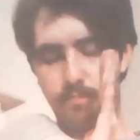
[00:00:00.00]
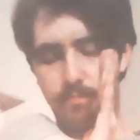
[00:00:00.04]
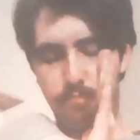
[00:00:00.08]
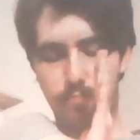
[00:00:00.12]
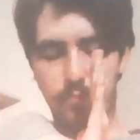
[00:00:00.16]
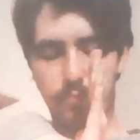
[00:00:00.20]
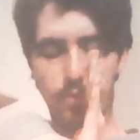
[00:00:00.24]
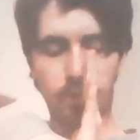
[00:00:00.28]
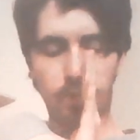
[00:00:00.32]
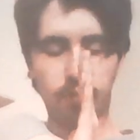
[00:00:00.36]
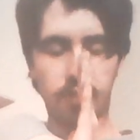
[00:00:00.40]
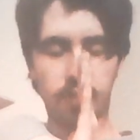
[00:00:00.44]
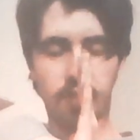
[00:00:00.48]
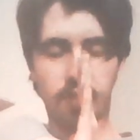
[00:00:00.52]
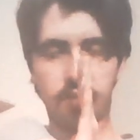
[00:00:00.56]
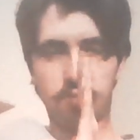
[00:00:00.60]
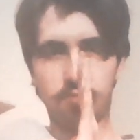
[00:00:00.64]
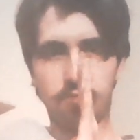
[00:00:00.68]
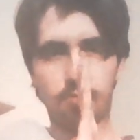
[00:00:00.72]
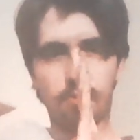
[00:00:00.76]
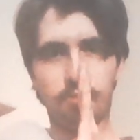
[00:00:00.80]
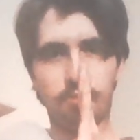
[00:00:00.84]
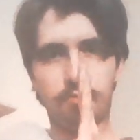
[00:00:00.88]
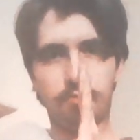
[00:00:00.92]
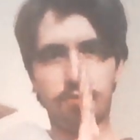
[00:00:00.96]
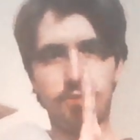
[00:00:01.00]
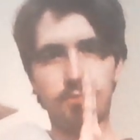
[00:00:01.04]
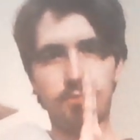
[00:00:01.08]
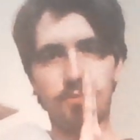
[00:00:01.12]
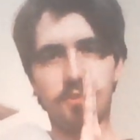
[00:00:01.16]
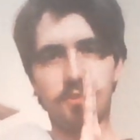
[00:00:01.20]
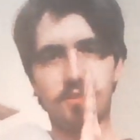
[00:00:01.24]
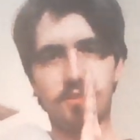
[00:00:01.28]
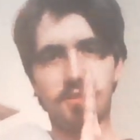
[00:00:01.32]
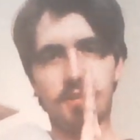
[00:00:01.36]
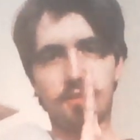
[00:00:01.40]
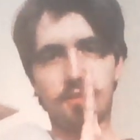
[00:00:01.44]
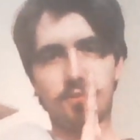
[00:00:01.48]
pulling sort of to the
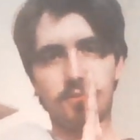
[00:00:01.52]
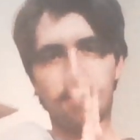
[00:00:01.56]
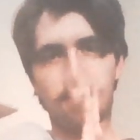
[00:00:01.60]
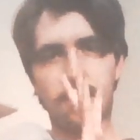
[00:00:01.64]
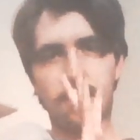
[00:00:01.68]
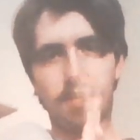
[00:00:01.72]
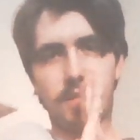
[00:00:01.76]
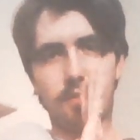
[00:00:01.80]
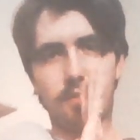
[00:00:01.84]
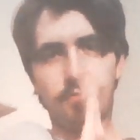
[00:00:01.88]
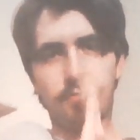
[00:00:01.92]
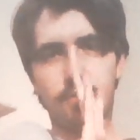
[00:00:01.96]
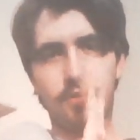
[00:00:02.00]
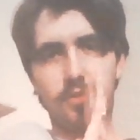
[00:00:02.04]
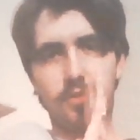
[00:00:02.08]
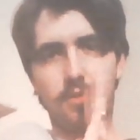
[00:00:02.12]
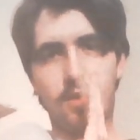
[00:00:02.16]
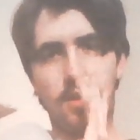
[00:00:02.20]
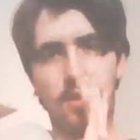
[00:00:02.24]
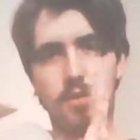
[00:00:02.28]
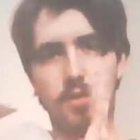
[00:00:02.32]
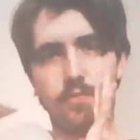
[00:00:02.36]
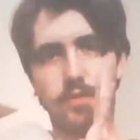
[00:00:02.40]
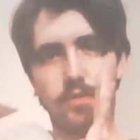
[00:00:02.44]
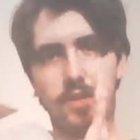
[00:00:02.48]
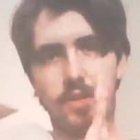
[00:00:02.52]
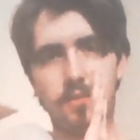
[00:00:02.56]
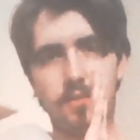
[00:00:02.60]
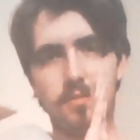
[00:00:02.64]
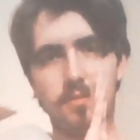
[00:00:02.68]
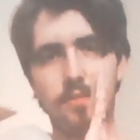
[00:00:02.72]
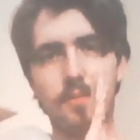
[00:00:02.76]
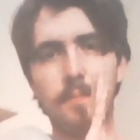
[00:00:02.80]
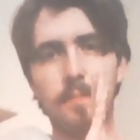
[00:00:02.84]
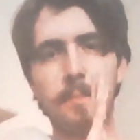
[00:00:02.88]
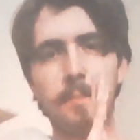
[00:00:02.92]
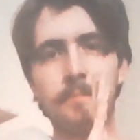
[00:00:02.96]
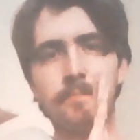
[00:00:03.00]
center line with your offhand.
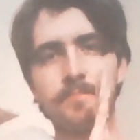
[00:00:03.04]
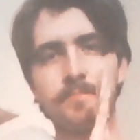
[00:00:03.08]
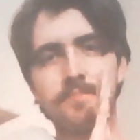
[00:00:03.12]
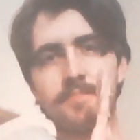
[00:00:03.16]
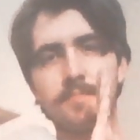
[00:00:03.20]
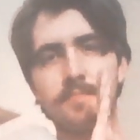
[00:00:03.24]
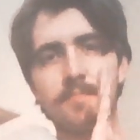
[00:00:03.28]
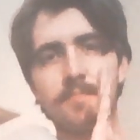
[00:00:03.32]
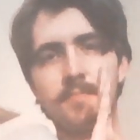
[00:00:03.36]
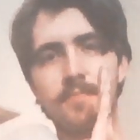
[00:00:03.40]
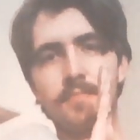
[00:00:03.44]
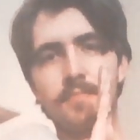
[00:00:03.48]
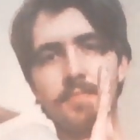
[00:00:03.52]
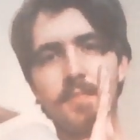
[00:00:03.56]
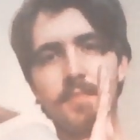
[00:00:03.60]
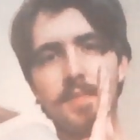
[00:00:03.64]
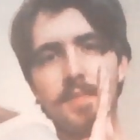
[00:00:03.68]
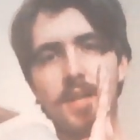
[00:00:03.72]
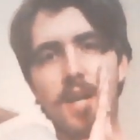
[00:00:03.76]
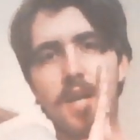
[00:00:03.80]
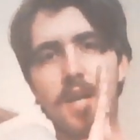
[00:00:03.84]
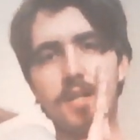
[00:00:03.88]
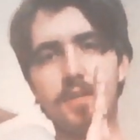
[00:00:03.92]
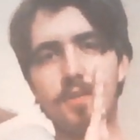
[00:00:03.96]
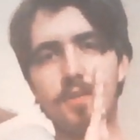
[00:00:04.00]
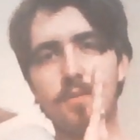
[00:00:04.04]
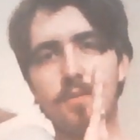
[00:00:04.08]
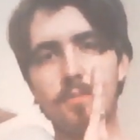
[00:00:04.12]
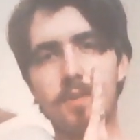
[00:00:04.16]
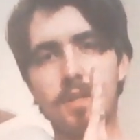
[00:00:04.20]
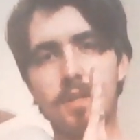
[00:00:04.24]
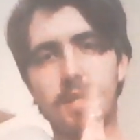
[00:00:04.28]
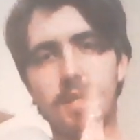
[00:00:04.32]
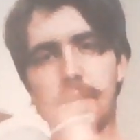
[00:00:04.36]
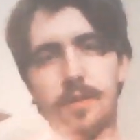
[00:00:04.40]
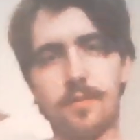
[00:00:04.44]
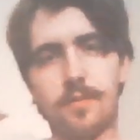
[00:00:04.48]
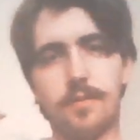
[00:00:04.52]
And you don't want to
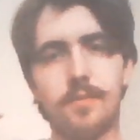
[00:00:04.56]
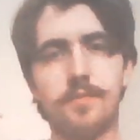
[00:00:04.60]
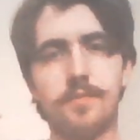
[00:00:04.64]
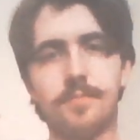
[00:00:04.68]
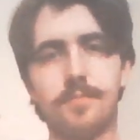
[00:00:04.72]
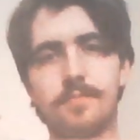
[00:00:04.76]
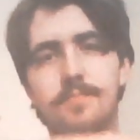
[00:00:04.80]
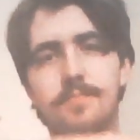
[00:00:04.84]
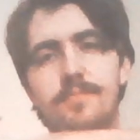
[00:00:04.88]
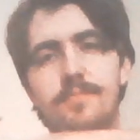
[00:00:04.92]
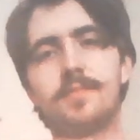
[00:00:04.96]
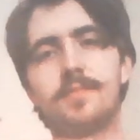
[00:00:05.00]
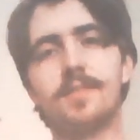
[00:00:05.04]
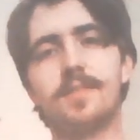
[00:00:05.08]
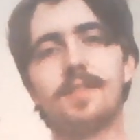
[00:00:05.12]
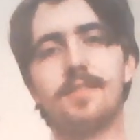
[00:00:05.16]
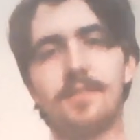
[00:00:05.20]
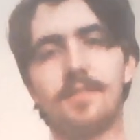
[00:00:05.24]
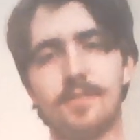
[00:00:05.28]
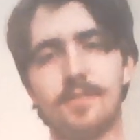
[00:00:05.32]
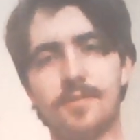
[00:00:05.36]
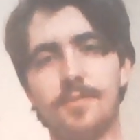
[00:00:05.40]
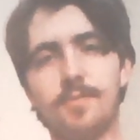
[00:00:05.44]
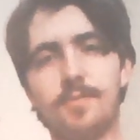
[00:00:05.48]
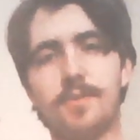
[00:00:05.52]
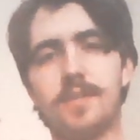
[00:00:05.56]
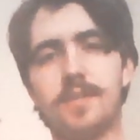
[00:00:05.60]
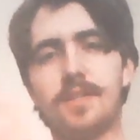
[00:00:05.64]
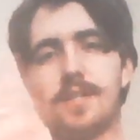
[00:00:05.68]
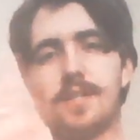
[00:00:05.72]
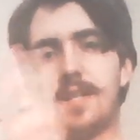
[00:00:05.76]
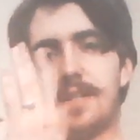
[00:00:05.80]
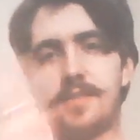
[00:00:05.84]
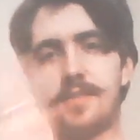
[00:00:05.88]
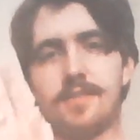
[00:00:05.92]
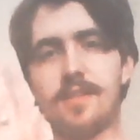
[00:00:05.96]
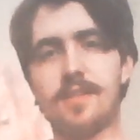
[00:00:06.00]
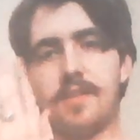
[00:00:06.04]
like, this is the one that
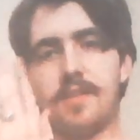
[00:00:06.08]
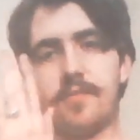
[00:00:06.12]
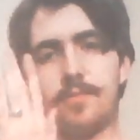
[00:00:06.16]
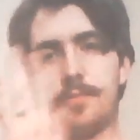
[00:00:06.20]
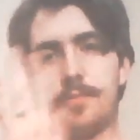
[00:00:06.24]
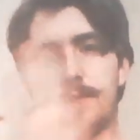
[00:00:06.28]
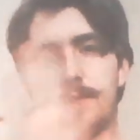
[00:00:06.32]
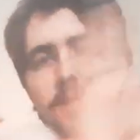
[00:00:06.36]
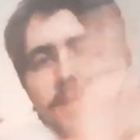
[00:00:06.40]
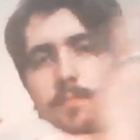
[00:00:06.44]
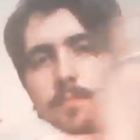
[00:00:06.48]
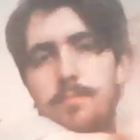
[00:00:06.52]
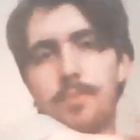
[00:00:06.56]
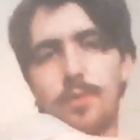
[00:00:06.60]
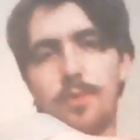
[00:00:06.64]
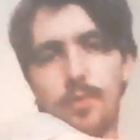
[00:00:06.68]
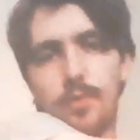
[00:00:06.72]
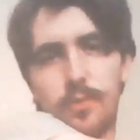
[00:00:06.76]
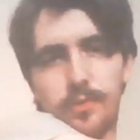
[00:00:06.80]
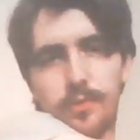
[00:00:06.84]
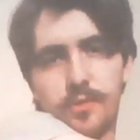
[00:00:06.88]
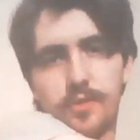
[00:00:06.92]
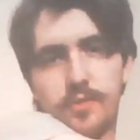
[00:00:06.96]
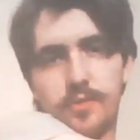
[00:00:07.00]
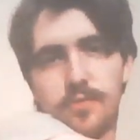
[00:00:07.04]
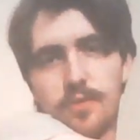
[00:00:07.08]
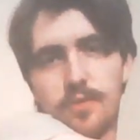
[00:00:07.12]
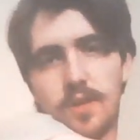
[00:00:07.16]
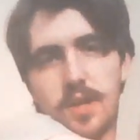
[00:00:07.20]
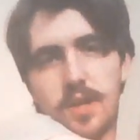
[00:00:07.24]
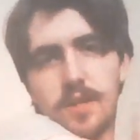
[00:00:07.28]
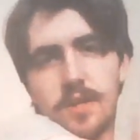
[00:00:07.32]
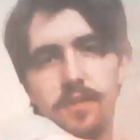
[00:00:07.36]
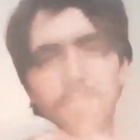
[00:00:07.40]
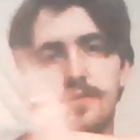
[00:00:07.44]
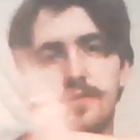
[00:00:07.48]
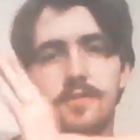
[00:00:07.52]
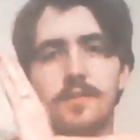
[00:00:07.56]
I see everyone like pulls
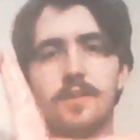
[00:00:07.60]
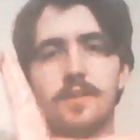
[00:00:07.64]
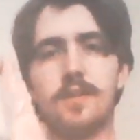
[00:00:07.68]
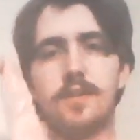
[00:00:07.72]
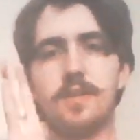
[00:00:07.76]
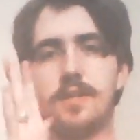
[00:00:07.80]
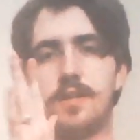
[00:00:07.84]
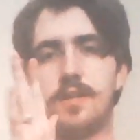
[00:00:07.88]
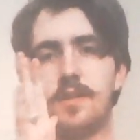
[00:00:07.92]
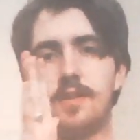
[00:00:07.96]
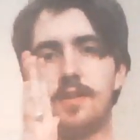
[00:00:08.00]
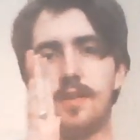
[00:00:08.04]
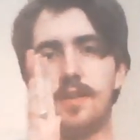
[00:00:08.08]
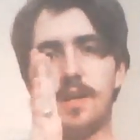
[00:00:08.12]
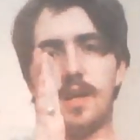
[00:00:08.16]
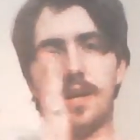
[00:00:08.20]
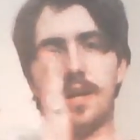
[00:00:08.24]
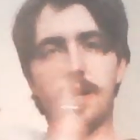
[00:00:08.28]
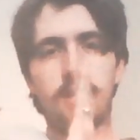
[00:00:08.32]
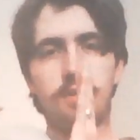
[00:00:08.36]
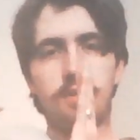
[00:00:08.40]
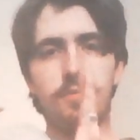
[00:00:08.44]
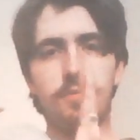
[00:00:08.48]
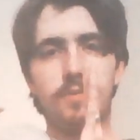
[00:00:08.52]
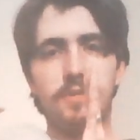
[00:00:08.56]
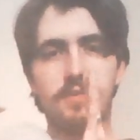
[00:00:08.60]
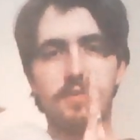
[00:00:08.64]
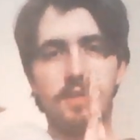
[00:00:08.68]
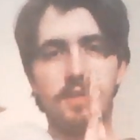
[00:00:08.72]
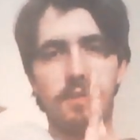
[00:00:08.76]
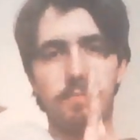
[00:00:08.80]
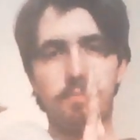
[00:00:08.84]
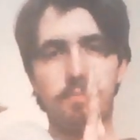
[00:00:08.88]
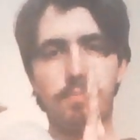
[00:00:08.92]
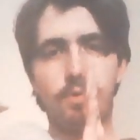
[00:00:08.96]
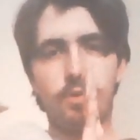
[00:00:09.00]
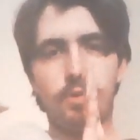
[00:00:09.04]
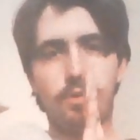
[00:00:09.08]
across. I always
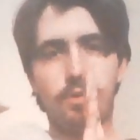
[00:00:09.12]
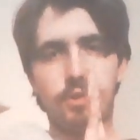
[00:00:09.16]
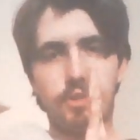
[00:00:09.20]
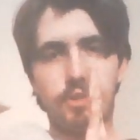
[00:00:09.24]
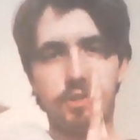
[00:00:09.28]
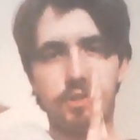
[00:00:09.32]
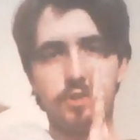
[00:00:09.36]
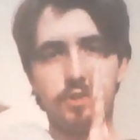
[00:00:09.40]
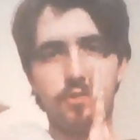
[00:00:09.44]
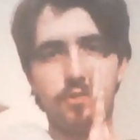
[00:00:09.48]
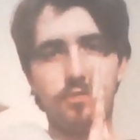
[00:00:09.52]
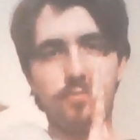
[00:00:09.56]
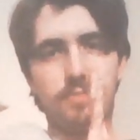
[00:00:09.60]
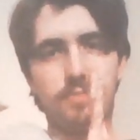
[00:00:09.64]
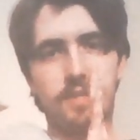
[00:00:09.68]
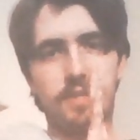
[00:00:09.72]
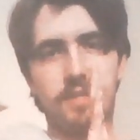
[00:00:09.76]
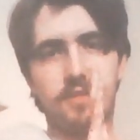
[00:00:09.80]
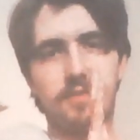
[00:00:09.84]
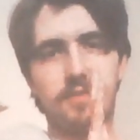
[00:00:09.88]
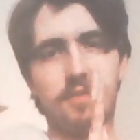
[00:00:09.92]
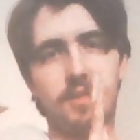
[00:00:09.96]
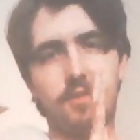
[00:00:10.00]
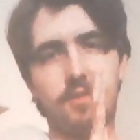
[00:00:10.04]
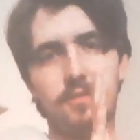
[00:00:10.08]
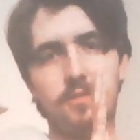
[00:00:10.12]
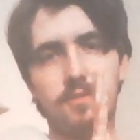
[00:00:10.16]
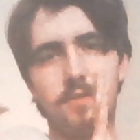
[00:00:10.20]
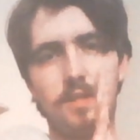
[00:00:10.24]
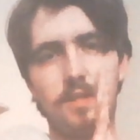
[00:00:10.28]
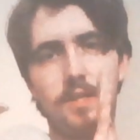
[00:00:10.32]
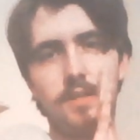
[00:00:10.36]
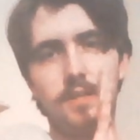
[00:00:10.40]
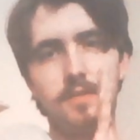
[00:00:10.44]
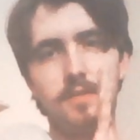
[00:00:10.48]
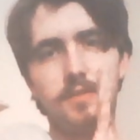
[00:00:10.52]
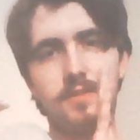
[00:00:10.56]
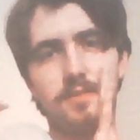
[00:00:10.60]
like push to my center
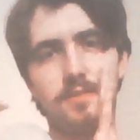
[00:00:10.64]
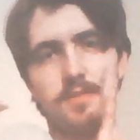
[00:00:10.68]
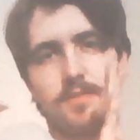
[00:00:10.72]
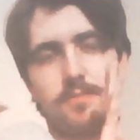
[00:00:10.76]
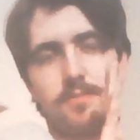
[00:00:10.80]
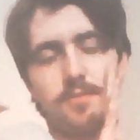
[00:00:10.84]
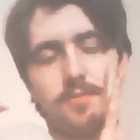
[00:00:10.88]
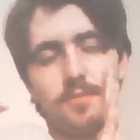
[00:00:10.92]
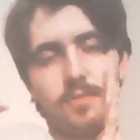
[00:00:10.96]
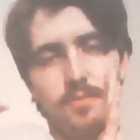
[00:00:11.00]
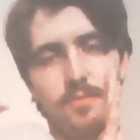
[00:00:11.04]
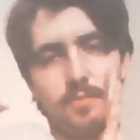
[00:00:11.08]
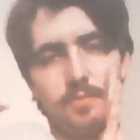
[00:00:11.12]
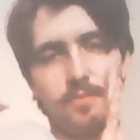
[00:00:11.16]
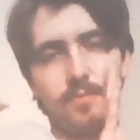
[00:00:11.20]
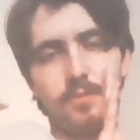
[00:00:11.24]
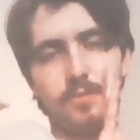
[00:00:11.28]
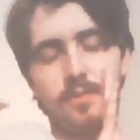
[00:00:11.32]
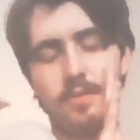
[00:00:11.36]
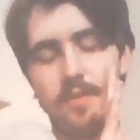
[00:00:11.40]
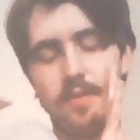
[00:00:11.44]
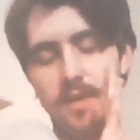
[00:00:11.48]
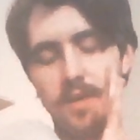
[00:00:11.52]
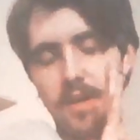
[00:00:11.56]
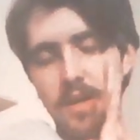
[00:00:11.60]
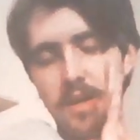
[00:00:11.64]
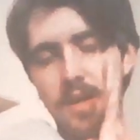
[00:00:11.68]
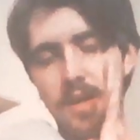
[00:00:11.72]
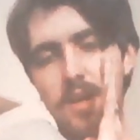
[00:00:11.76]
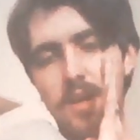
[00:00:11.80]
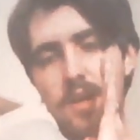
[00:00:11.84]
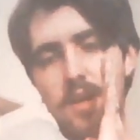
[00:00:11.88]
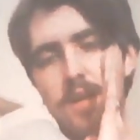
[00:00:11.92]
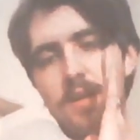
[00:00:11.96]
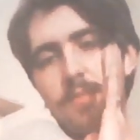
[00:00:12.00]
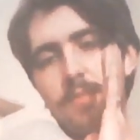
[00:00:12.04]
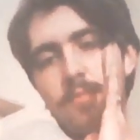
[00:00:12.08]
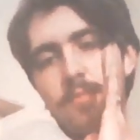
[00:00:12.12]
line because I was told
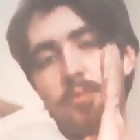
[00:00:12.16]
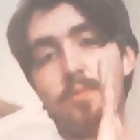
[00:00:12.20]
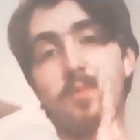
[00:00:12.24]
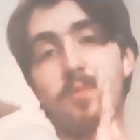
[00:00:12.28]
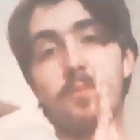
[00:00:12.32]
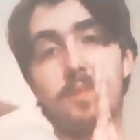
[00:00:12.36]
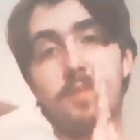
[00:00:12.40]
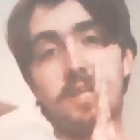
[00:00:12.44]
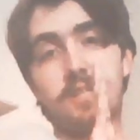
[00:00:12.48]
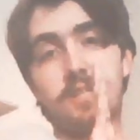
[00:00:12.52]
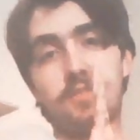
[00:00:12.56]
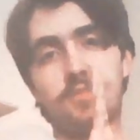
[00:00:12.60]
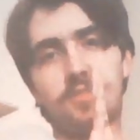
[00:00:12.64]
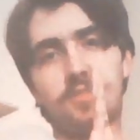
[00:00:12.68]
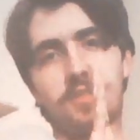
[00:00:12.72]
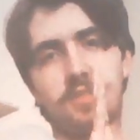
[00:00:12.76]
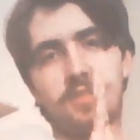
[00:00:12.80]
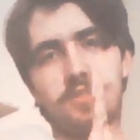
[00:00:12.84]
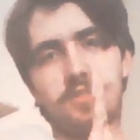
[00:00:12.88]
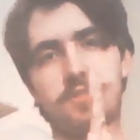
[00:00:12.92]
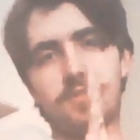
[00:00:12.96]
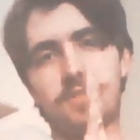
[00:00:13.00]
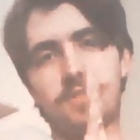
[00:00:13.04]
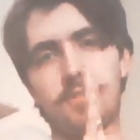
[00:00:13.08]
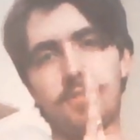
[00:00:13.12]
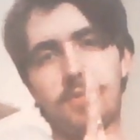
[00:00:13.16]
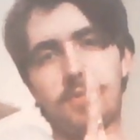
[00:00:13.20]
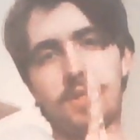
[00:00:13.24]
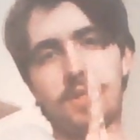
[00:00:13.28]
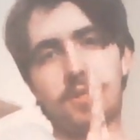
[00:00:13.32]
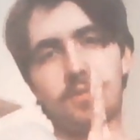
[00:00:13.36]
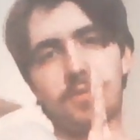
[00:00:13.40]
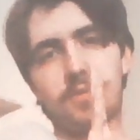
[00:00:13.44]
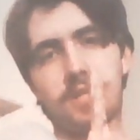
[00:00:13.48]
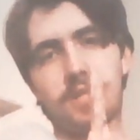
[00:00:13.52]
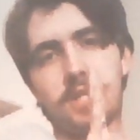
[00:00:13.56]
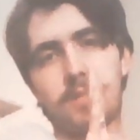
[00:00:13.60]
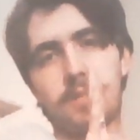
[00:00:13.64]
by one of my instructors that when
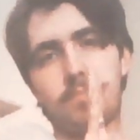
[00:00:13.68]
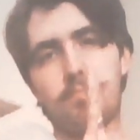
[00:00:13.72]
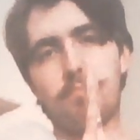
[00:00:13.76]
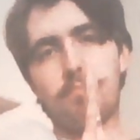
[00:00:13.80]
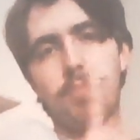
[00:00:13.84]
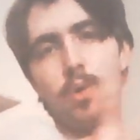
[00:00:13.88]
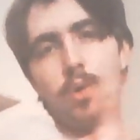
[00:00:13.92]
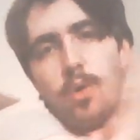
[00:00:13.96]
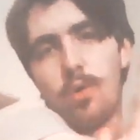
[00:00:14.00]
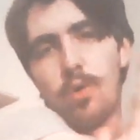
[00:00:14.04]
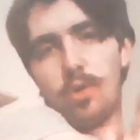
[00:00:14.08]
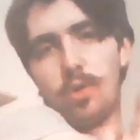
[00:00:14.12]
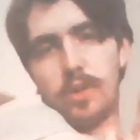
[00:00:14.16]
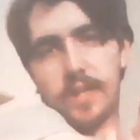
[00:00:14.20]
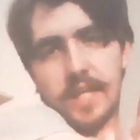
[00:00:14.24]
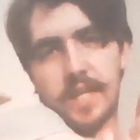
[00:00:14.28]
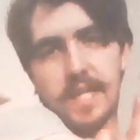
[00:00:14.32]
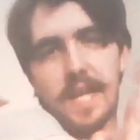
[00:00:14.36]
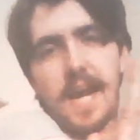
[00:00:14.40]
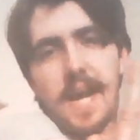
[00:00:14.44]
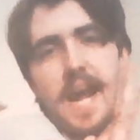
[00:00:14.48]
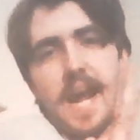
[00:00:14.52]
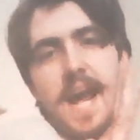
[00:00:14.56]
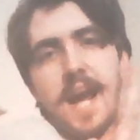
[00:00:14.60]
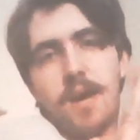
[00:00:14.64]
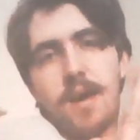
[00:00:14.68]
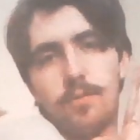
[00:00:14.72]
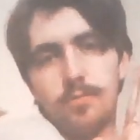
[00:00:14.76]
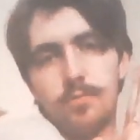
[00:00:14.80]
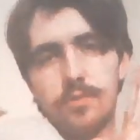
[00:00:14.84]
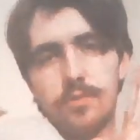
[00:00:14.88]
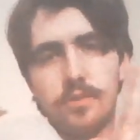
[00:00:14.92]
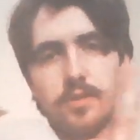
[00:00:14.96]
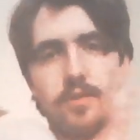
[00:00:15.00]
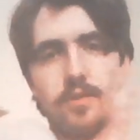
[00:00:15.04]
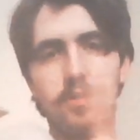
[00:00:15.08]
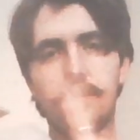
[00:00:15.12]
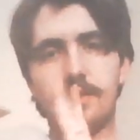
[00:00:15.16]
you're like pulling it
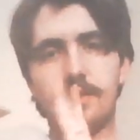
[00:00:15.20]
out,